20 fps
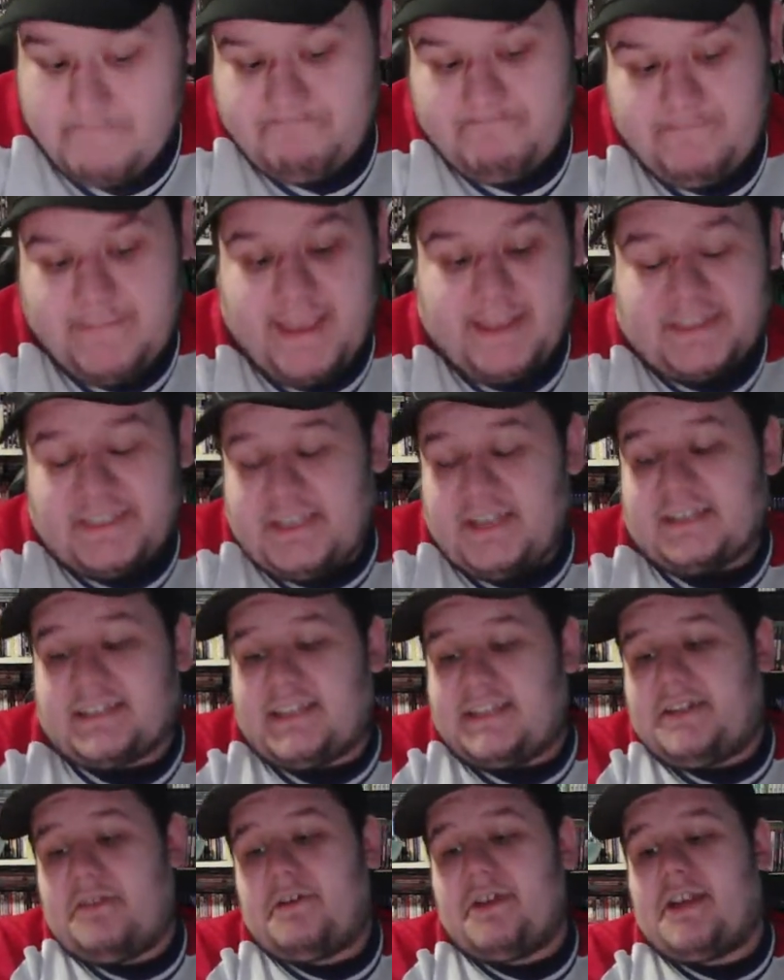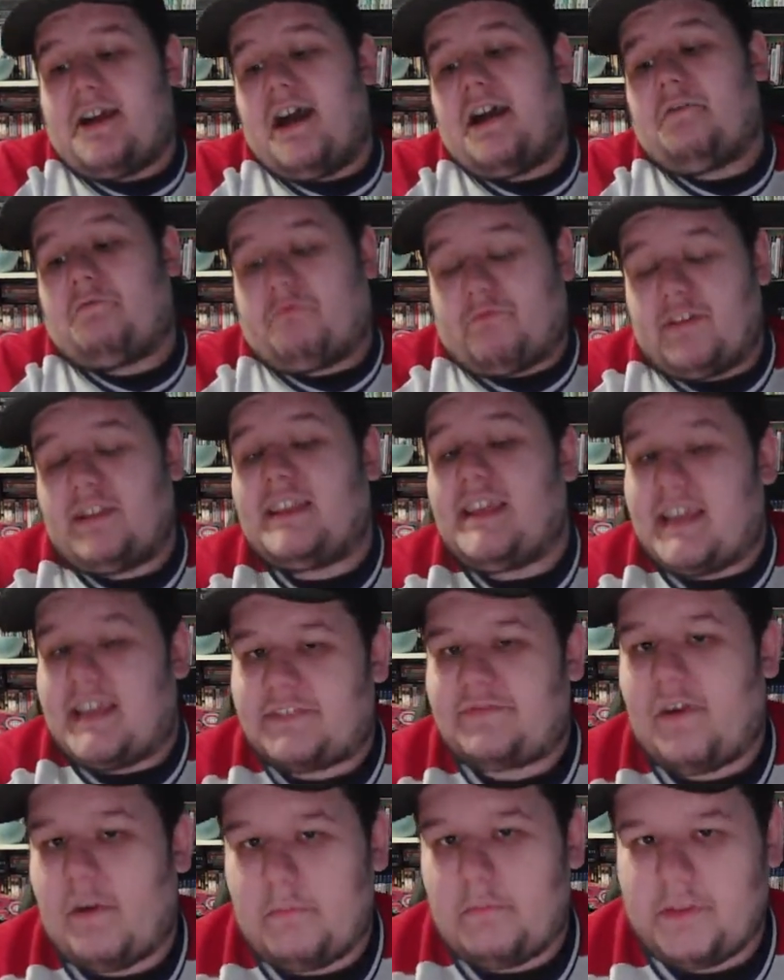It sucks that Tony Khan really has
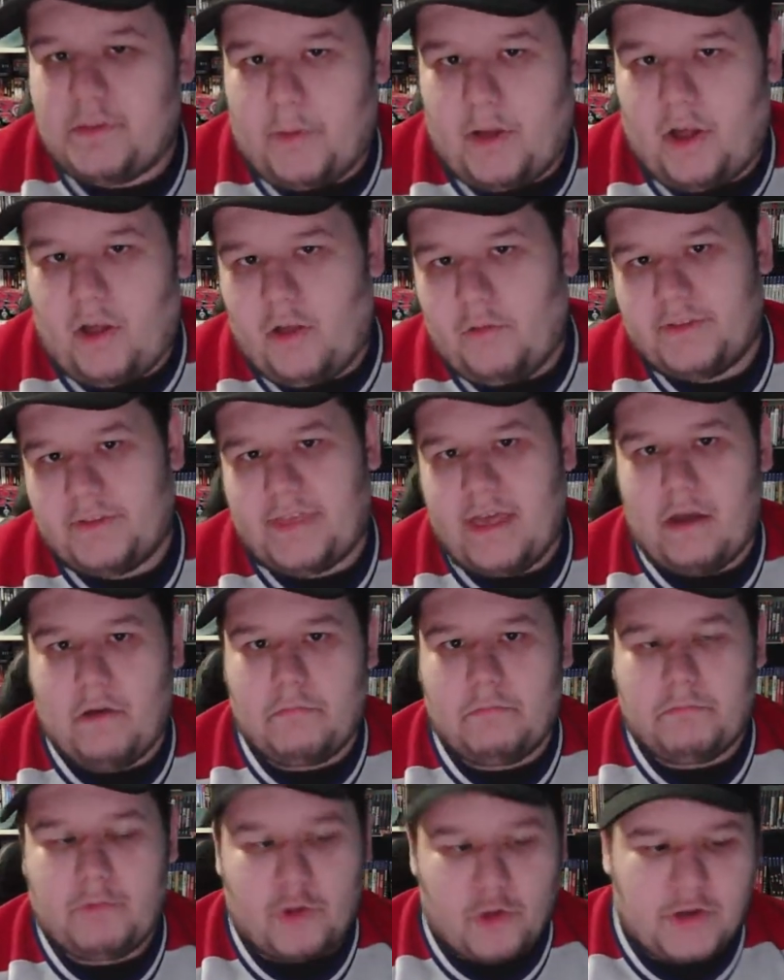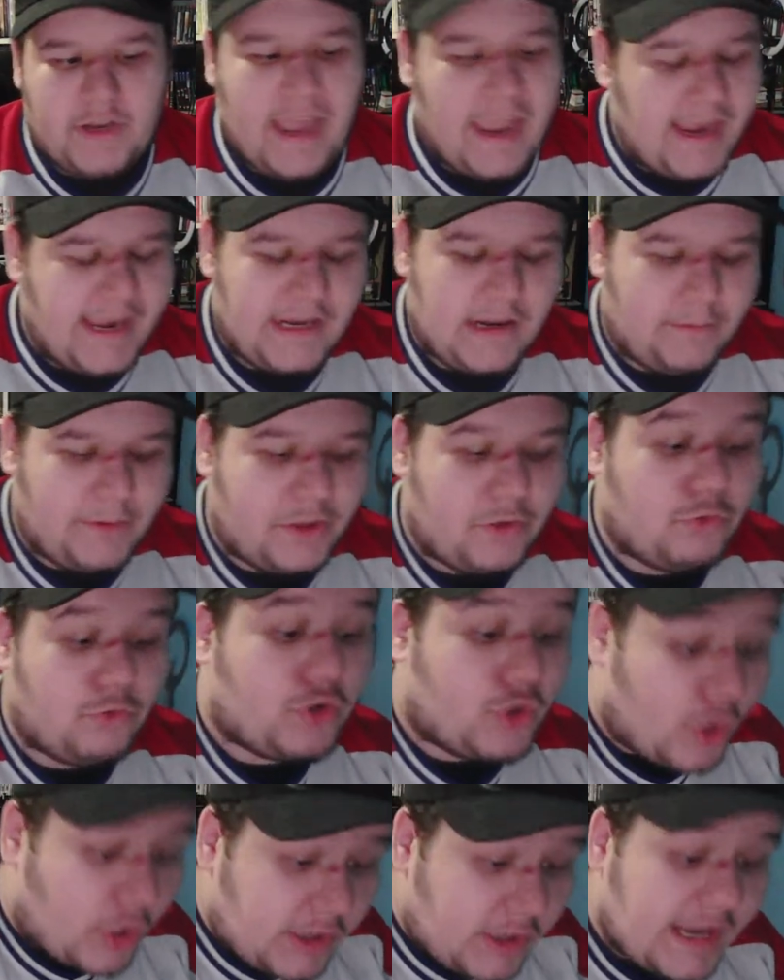fumbled the ball with how good AEW
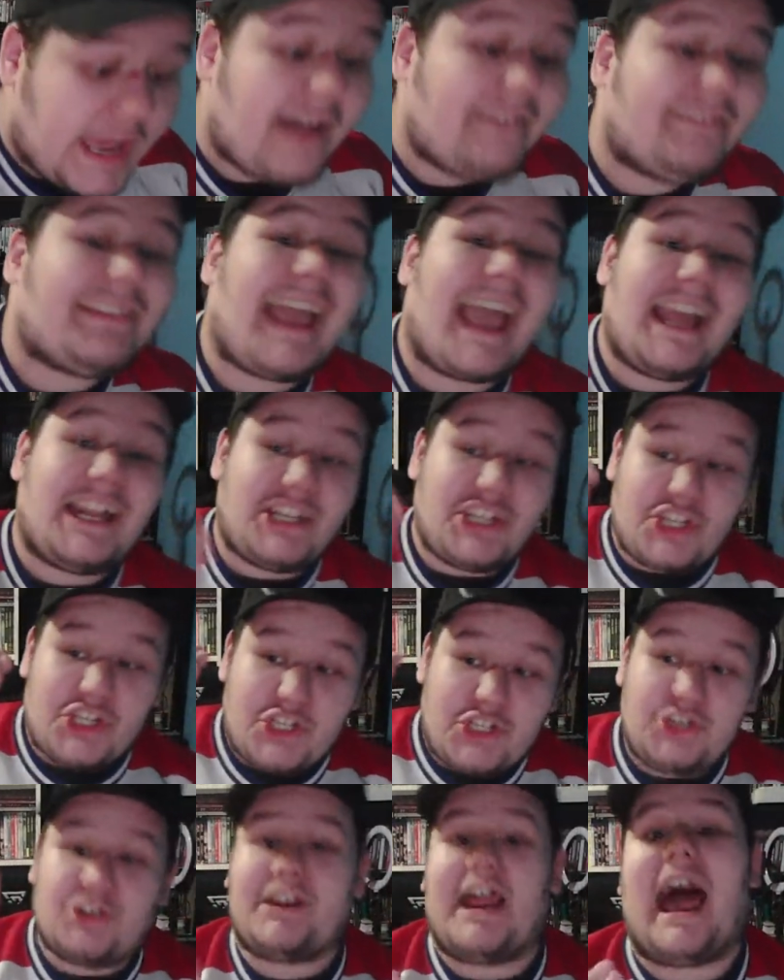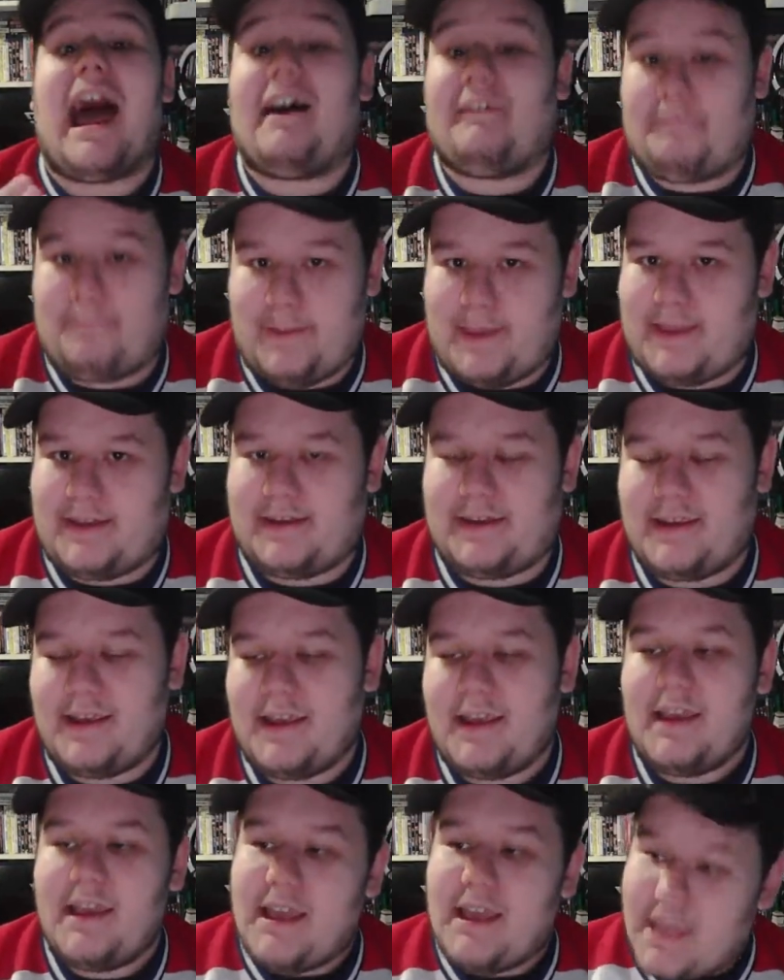could have and should have been.
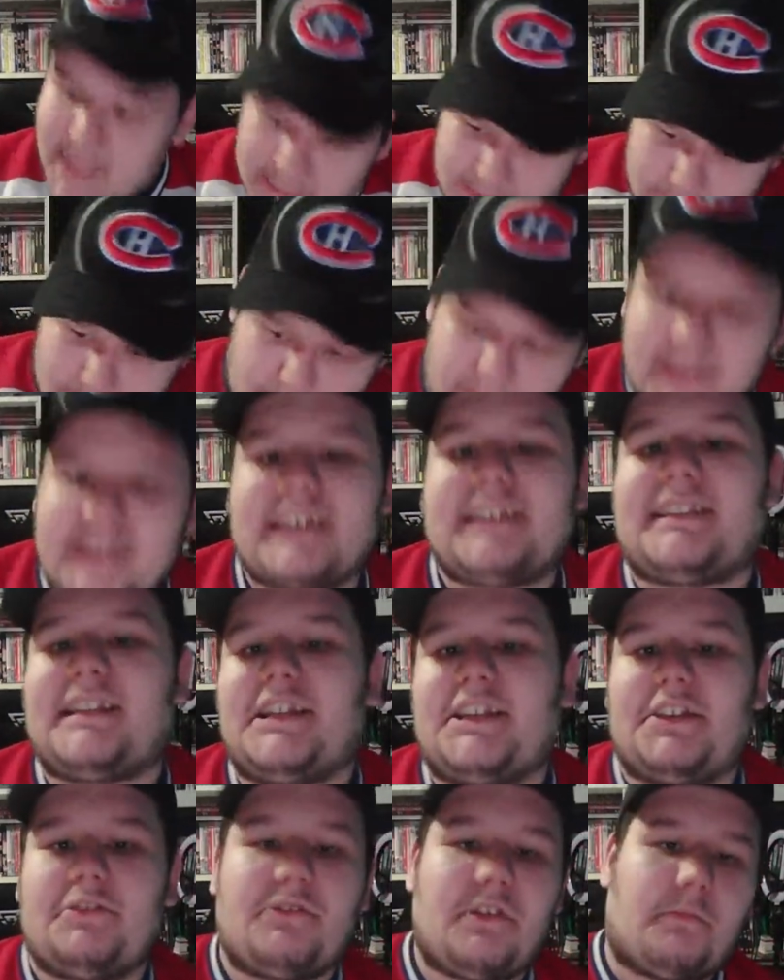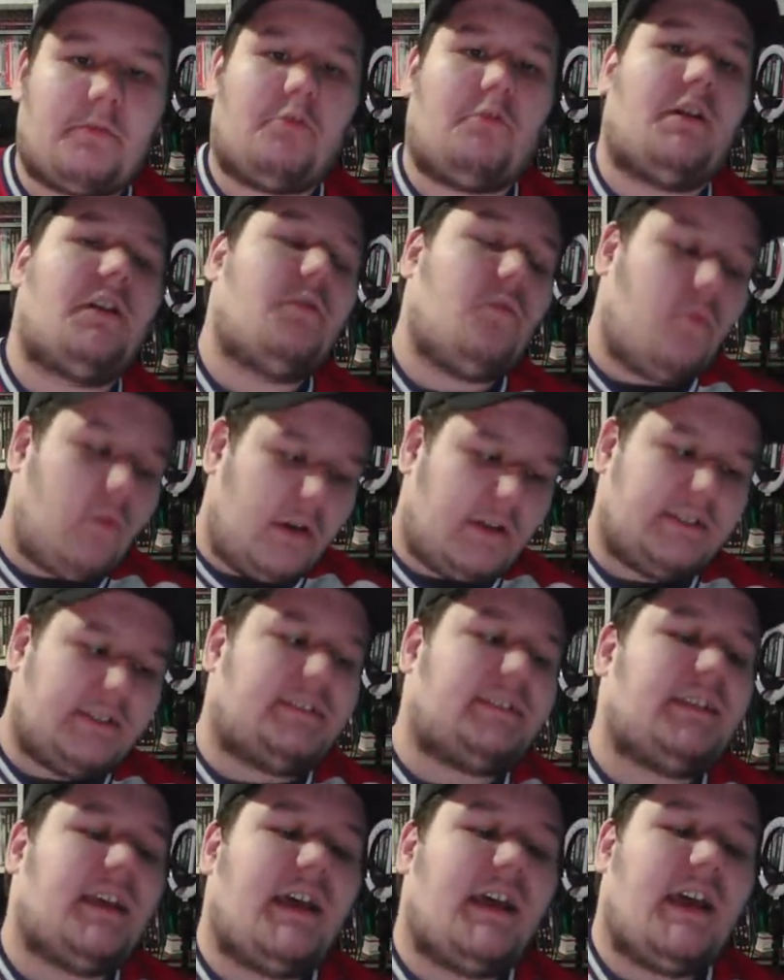His biggest issue, number one,
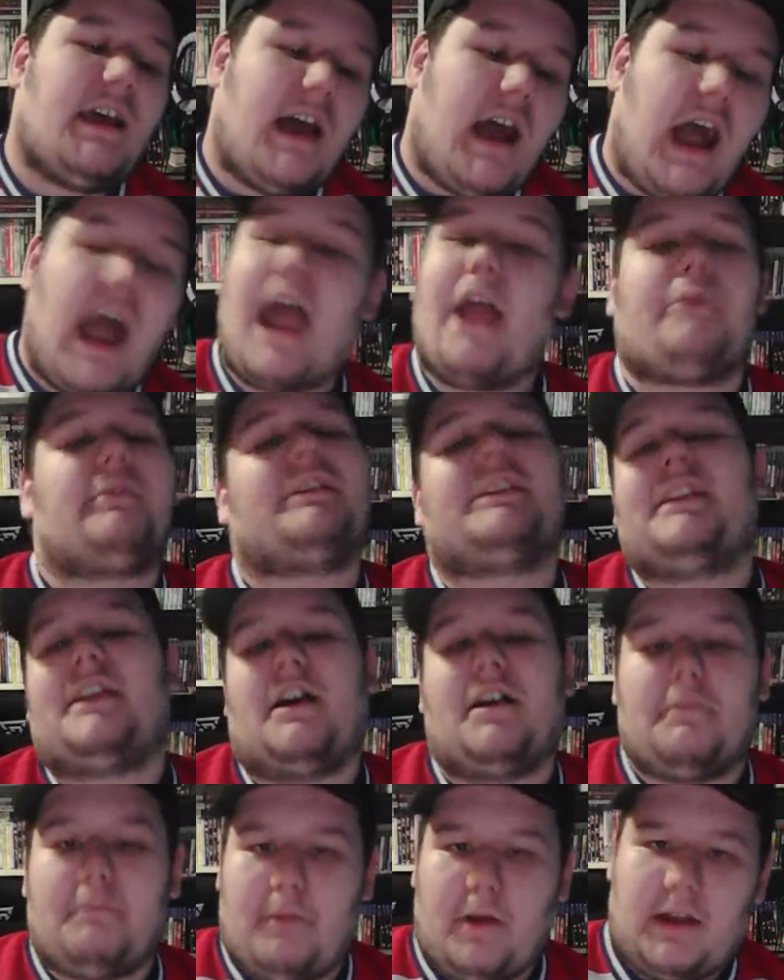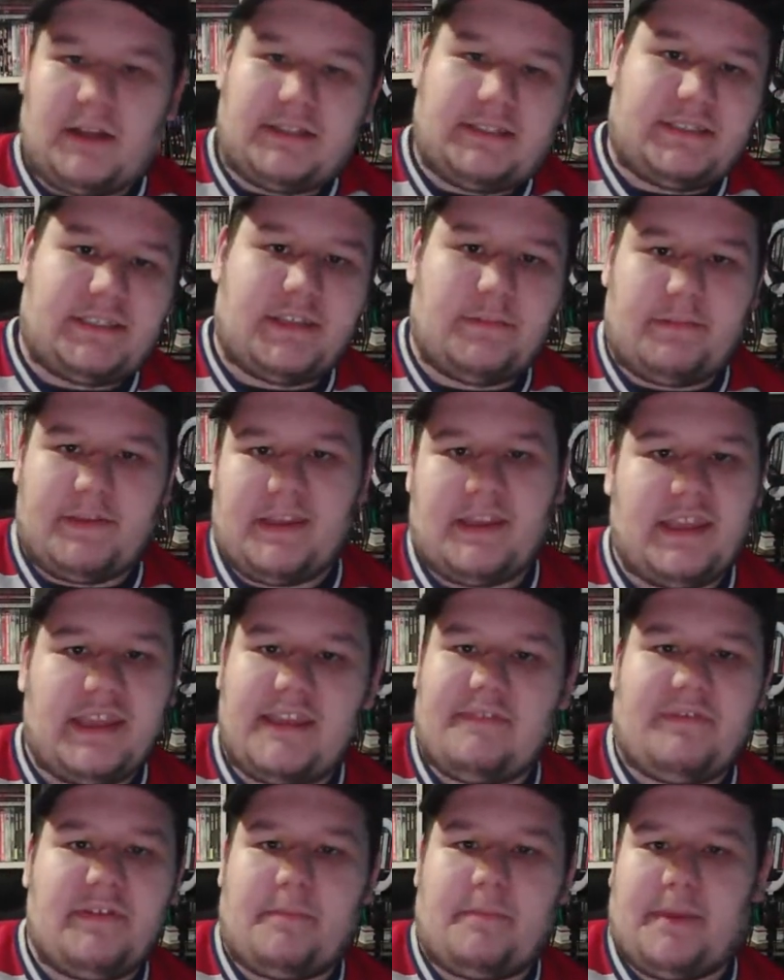was hiring the Young Bucks to
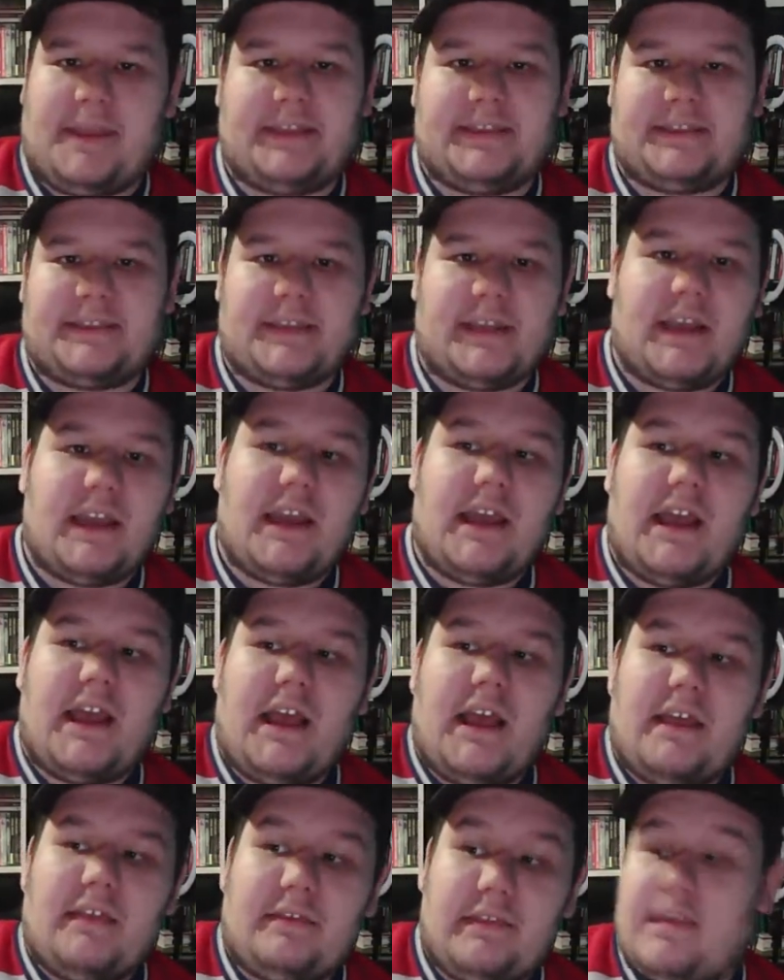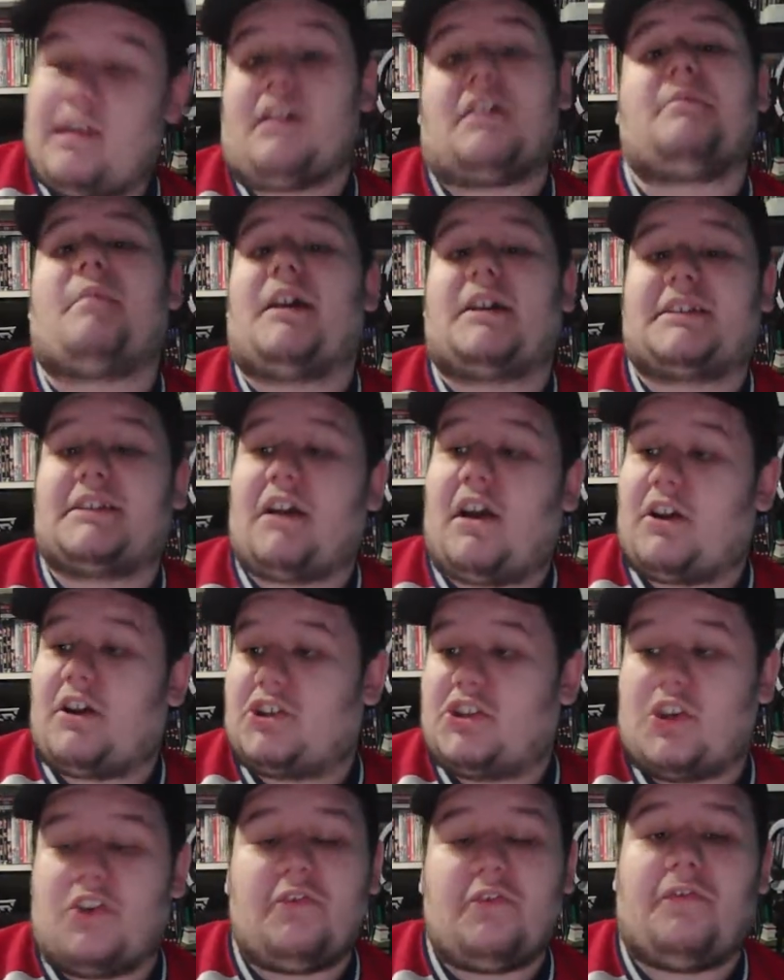be EVPs. The Young Bucks are
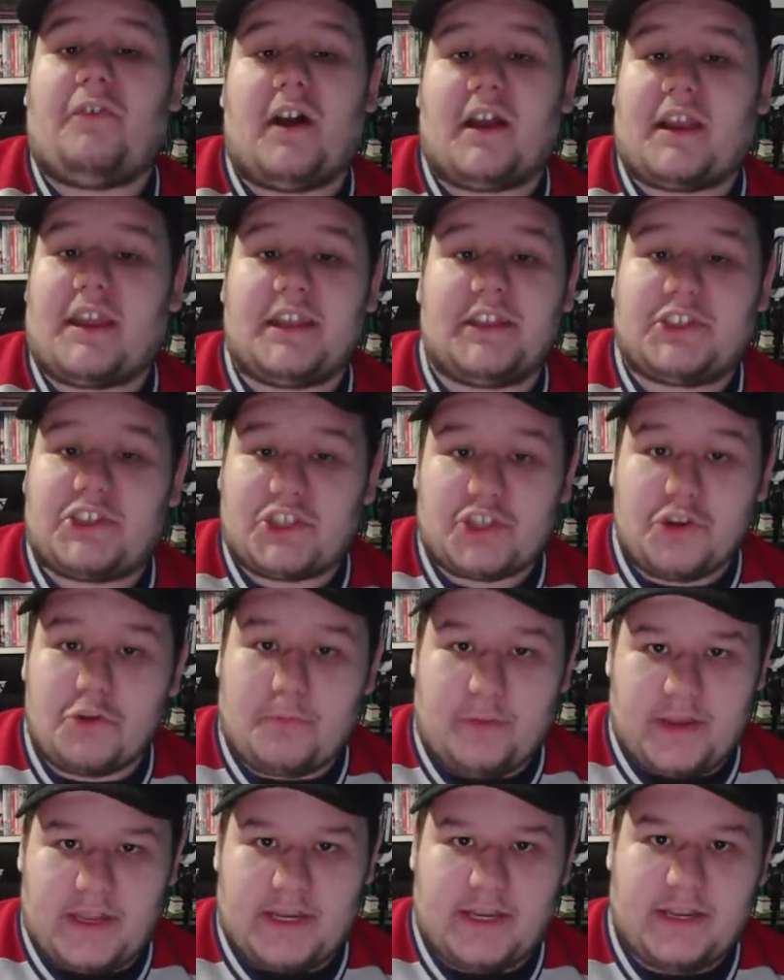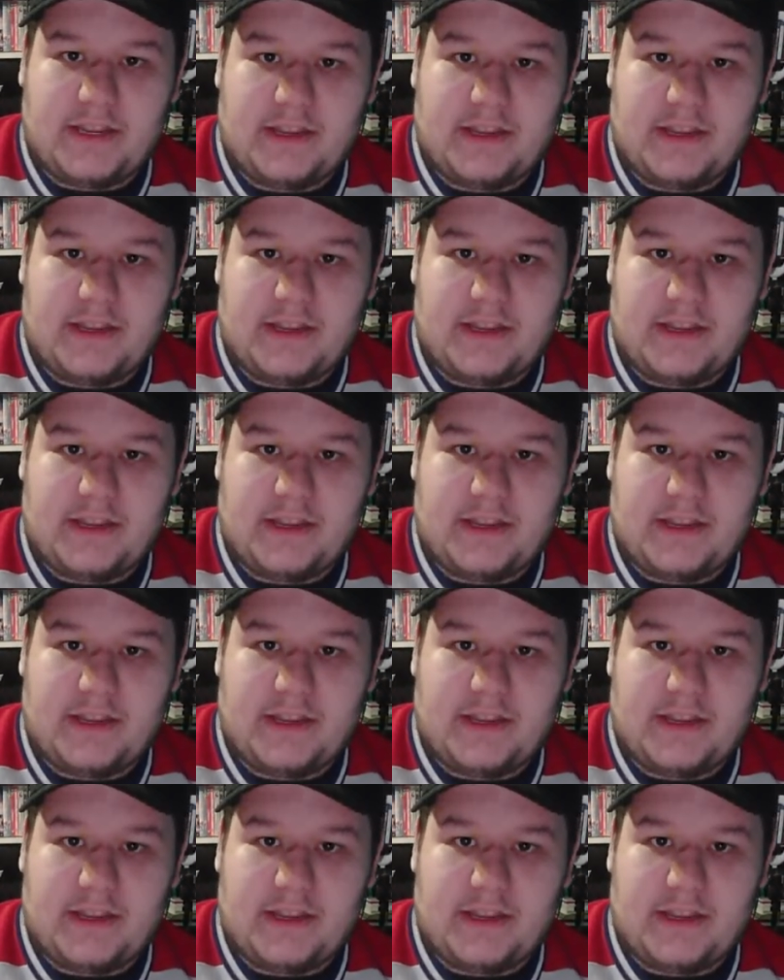so fucking stupid.